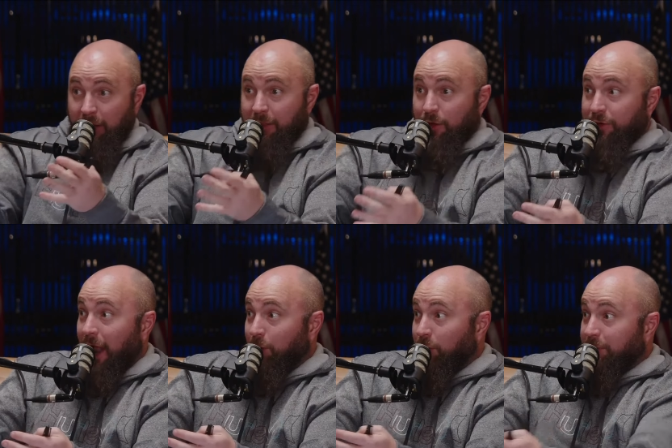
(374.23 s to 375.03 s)
they're
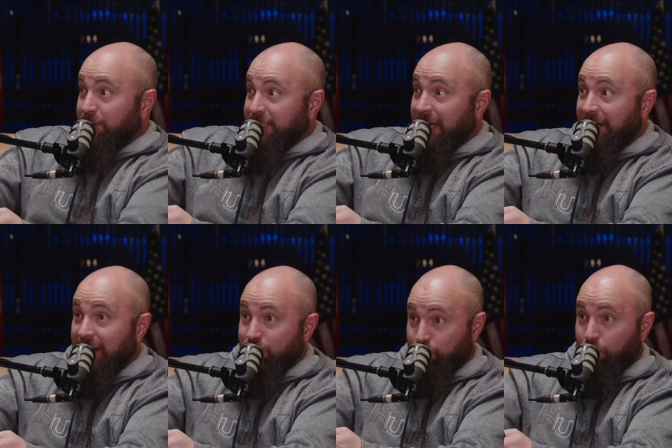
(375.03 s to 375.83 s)
not only presented
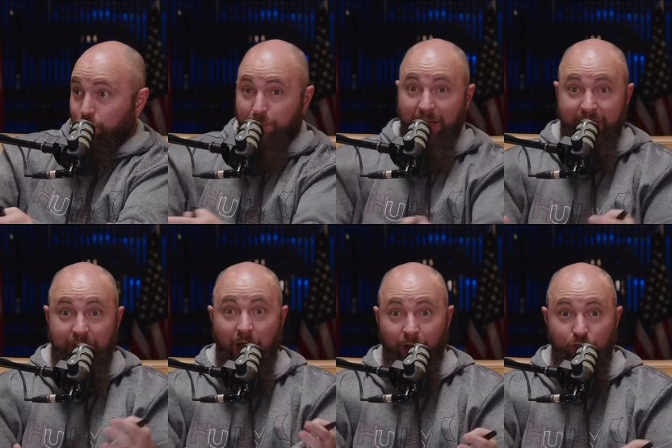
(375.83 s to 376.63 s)
as truth but
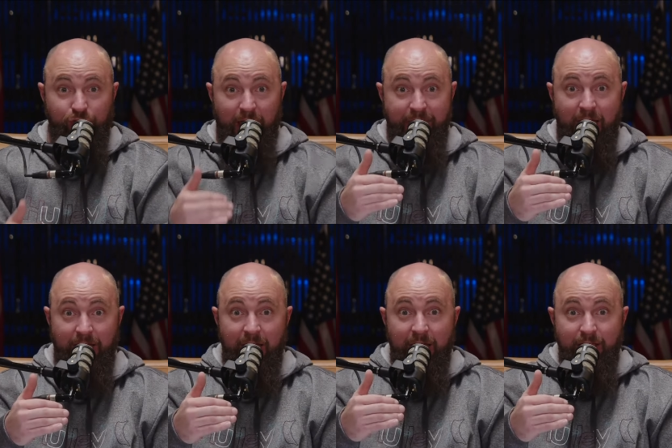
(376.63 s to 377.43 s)
acknowledged and then